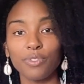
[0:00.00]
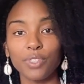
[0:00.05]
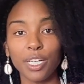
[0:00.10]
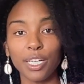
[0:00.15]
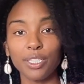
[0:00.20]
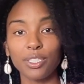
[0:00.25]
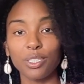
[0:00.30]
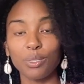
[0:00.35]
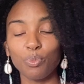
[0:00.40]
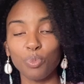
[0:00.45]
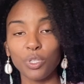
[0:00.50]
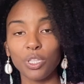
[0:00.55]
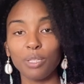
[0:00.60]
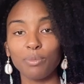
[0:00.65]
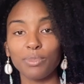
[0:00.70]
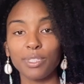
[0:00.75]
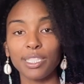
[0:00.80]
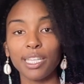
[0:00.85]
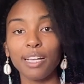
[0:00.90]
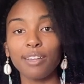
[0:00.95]
done to put
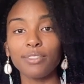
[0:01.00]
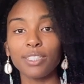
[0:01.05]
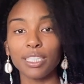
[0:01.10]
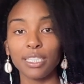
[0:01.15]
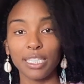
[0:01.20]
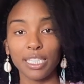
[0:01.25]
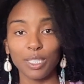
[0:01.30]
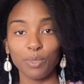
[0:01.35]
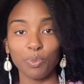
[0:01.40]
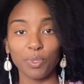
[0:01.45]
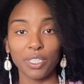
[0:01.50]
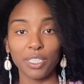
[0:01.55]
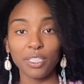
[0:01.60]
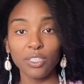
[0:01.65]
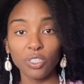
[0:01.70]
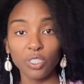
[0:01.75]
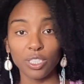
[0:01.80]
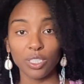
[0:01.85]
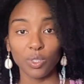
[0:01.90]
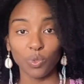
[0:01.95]
themselves in these
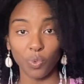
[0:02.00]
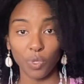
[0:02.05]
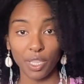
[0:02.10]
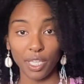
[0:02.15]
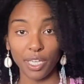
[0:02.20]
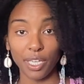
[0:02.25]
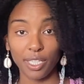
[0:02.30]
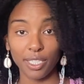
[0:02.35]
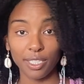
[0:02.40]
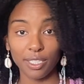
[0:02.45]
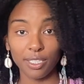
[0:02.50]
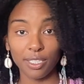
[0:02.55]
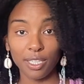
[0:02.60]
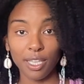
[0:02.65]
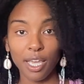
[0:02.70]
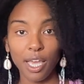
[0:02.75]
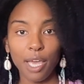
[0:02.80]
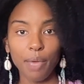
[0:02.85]
positions with us,